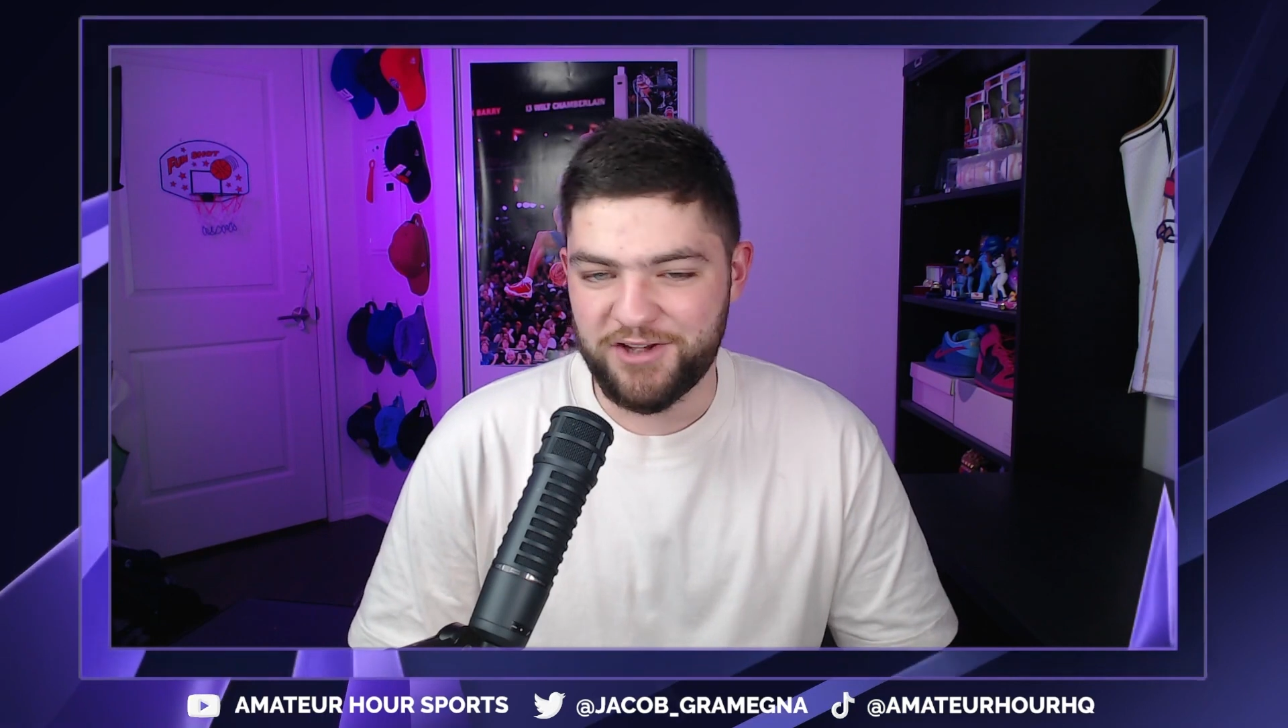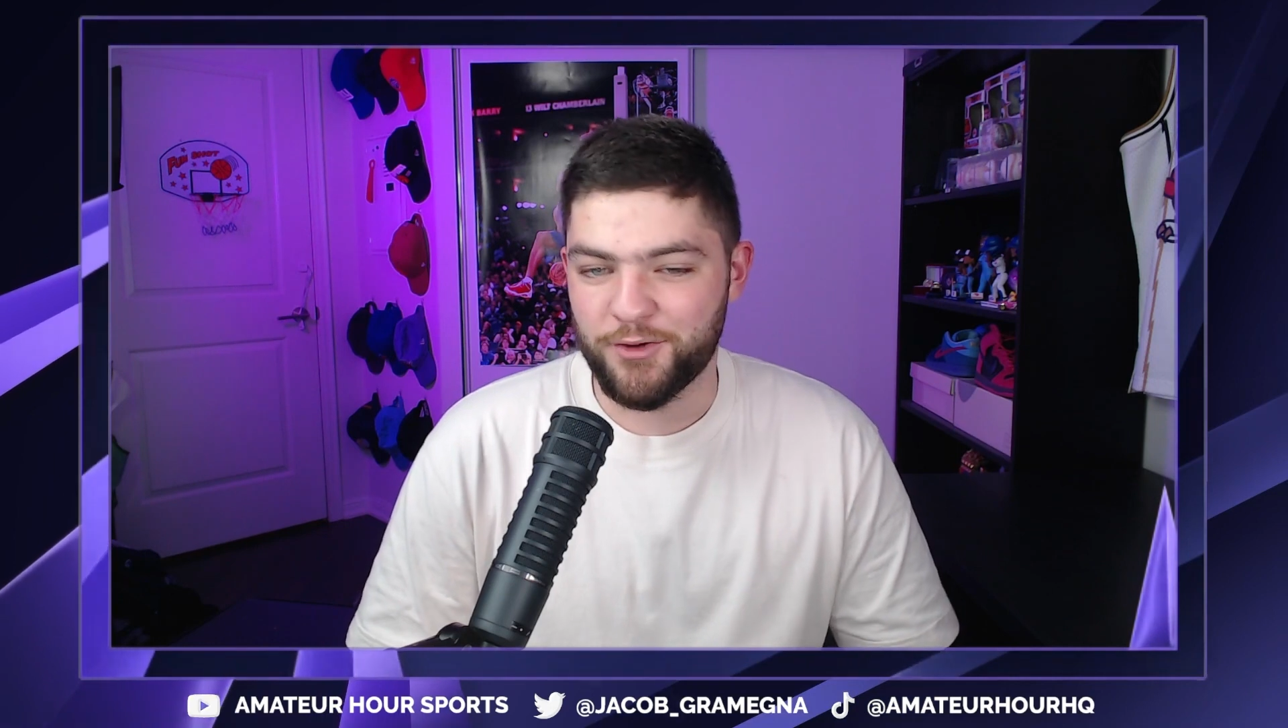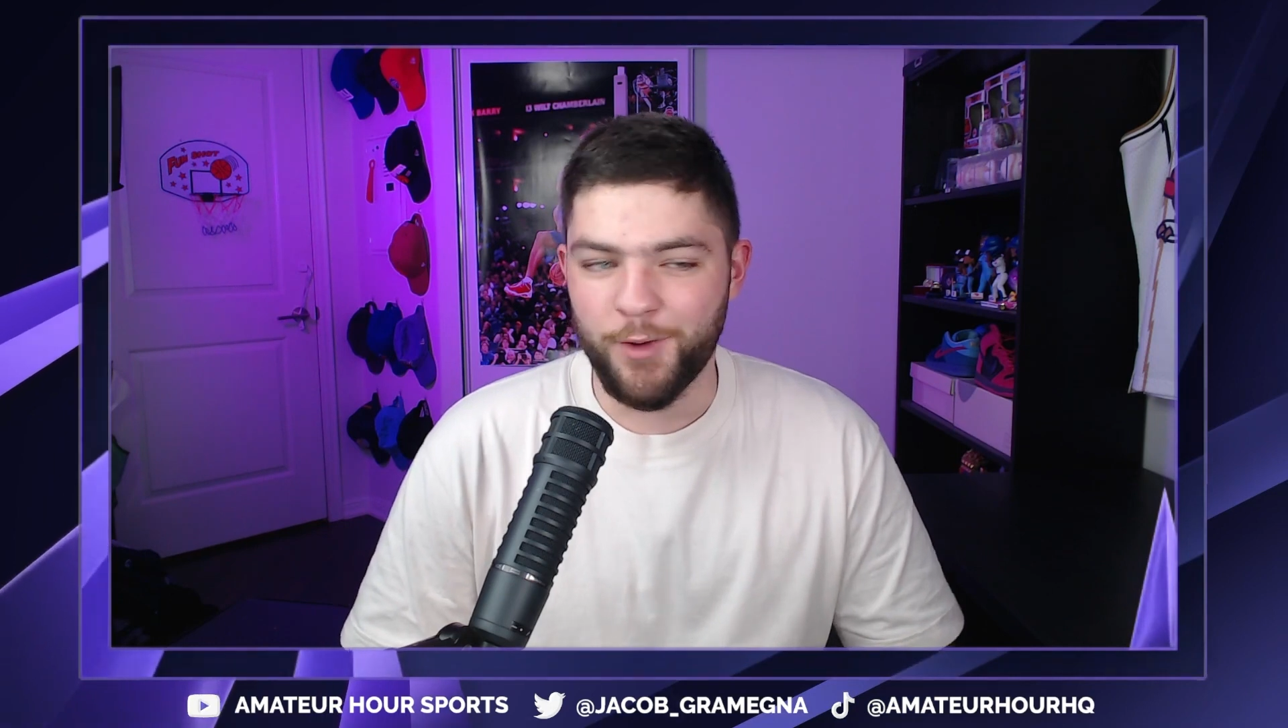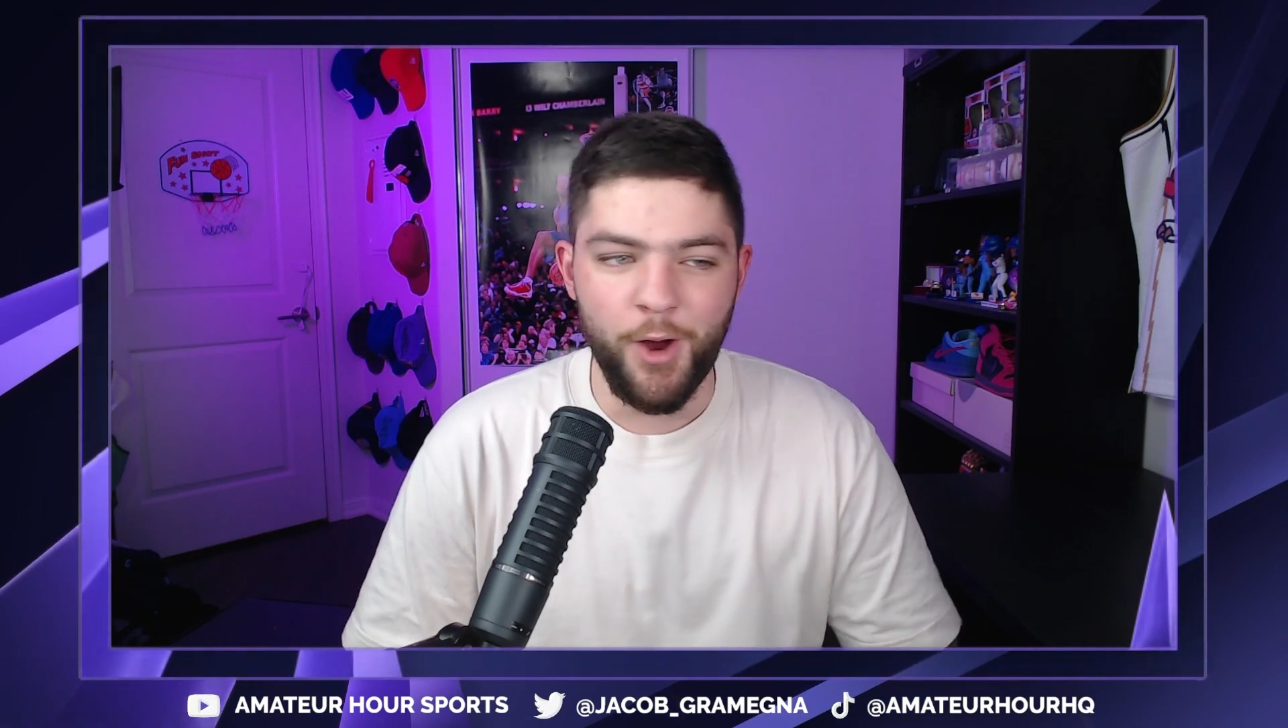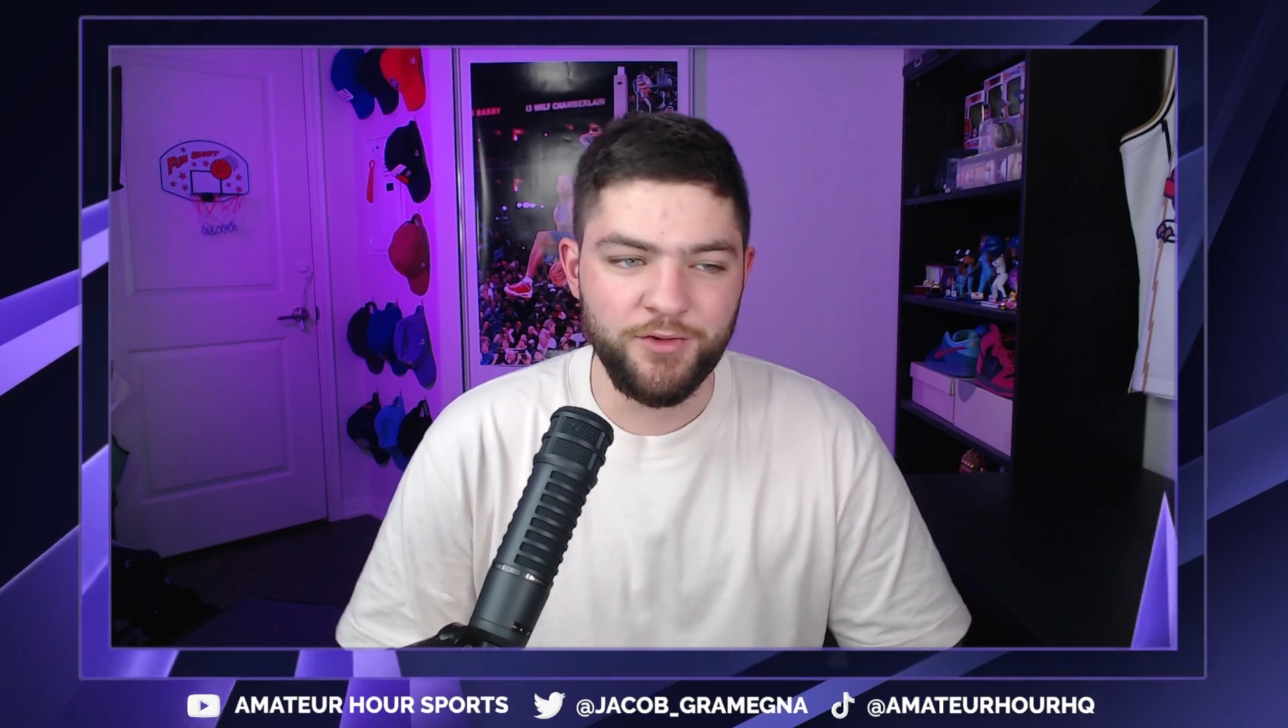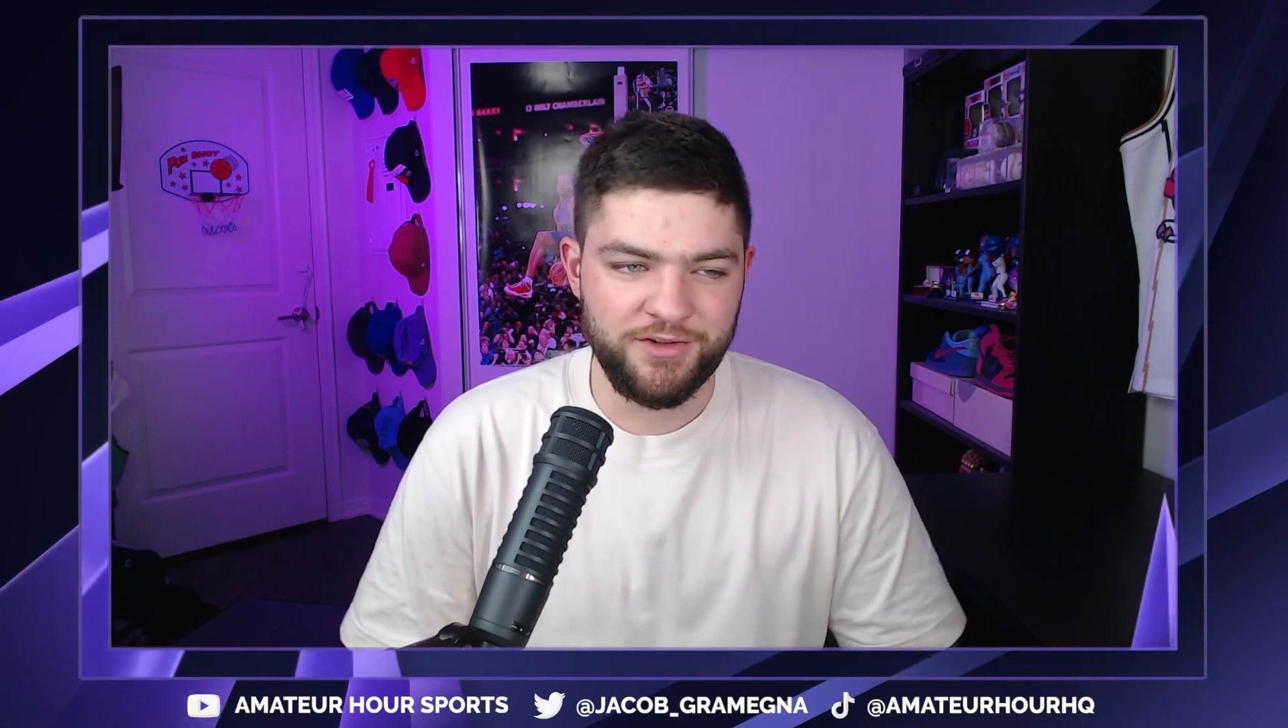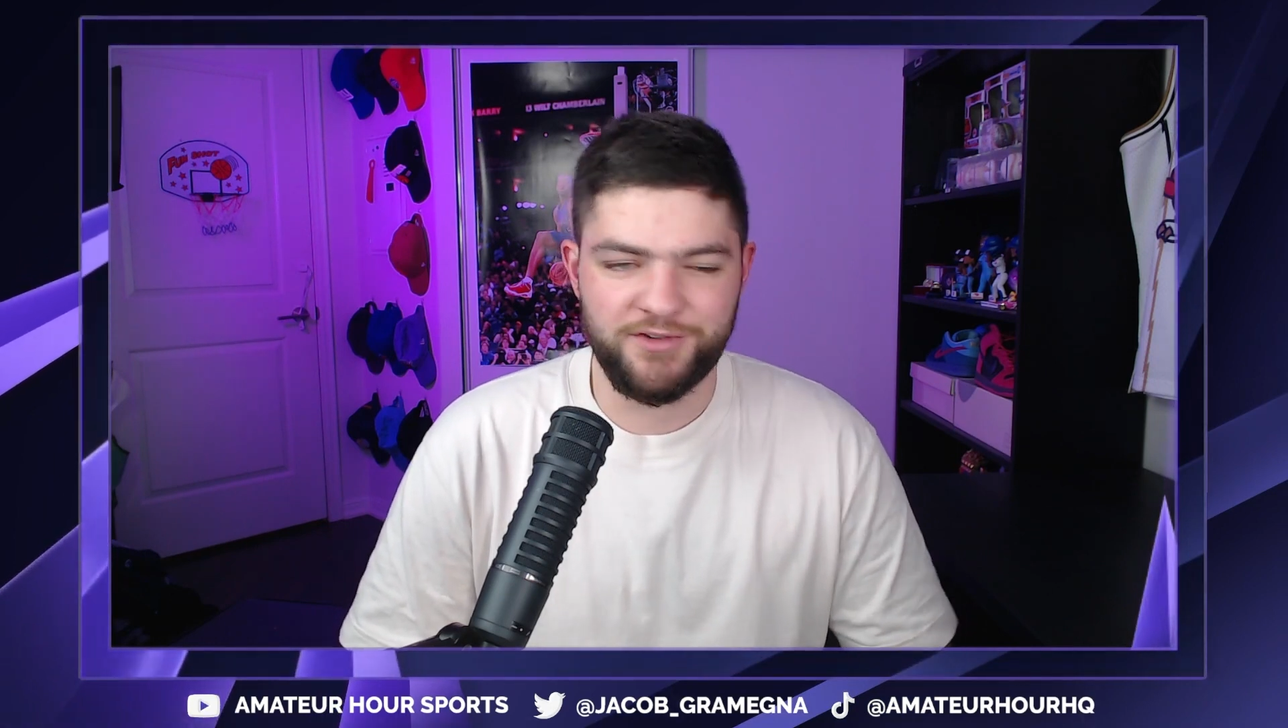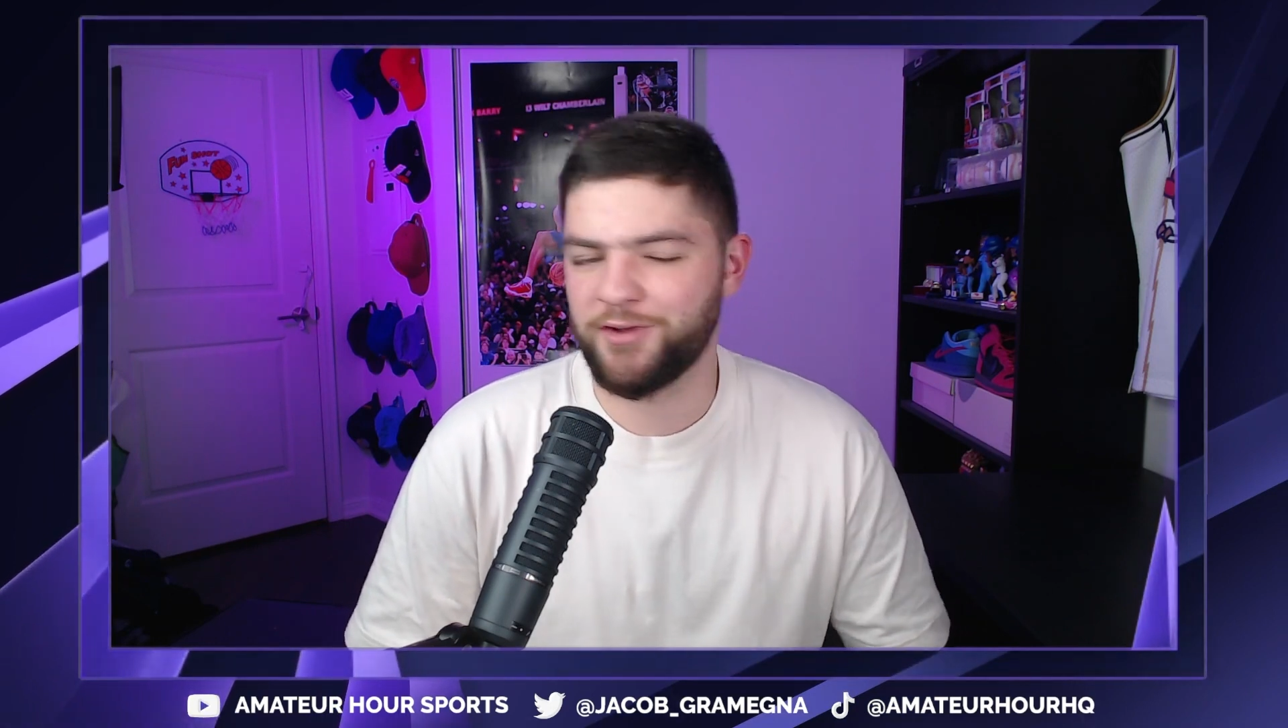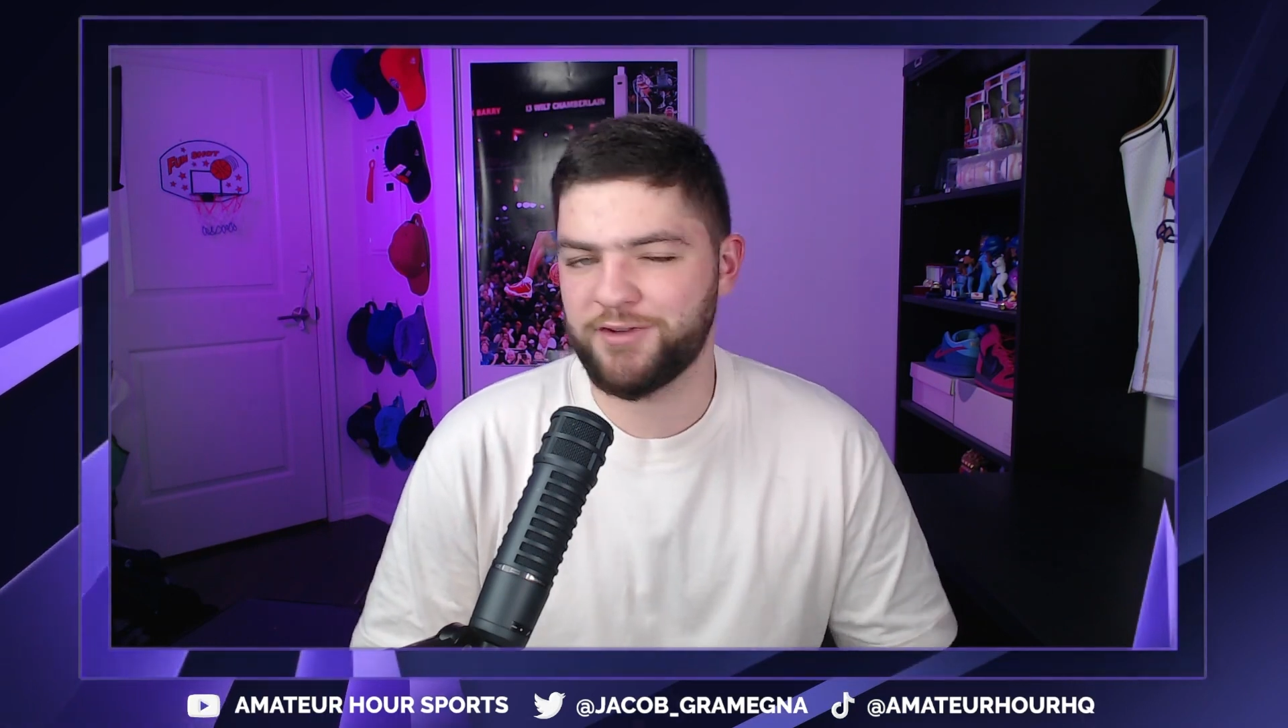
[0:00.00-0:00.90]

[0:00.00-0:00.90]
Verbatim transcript: DeRozan is just